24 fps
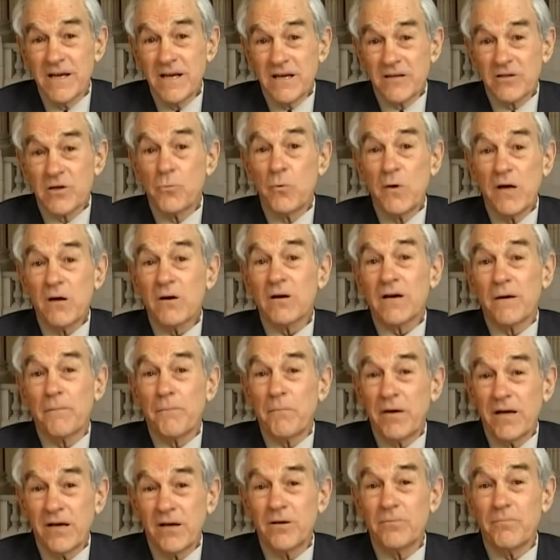So we are
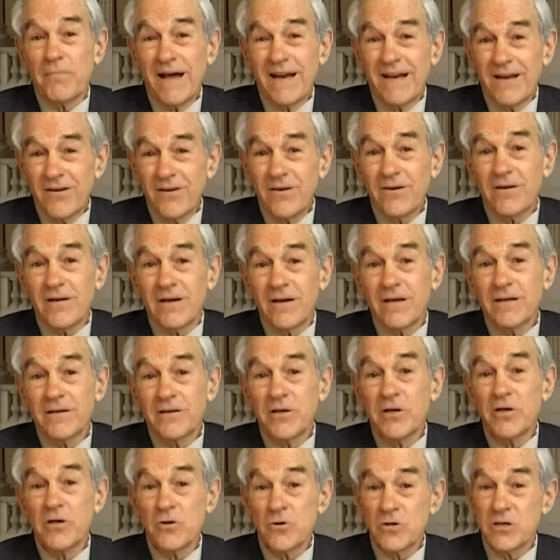compelled by law
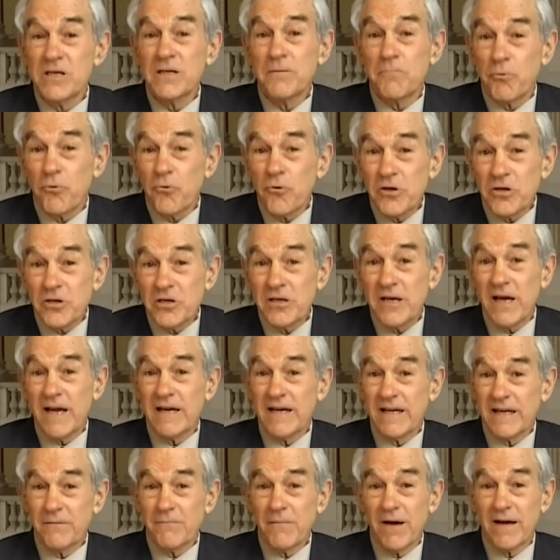to use
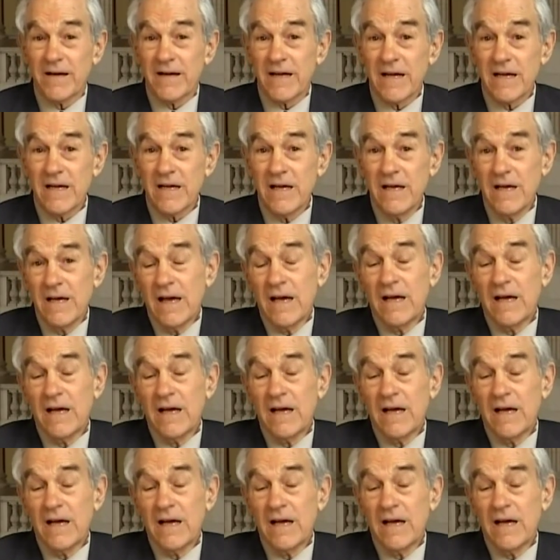depreciating money,